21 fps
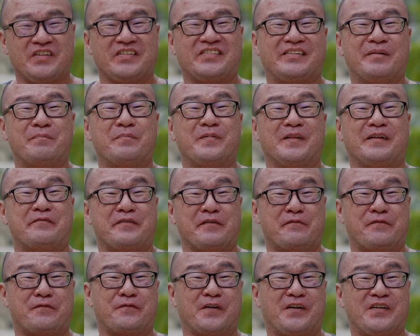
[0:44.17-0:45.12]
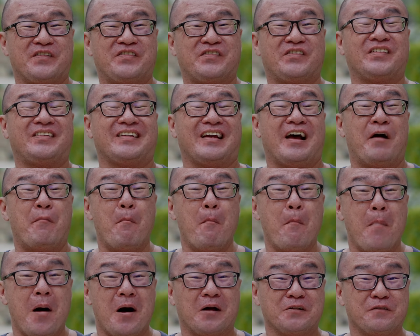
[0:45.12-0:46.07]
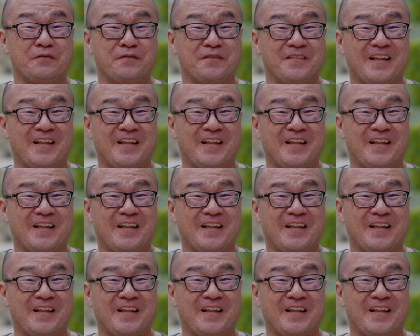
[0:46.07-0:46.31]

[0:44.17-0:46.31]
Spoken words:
simply refers to the amount of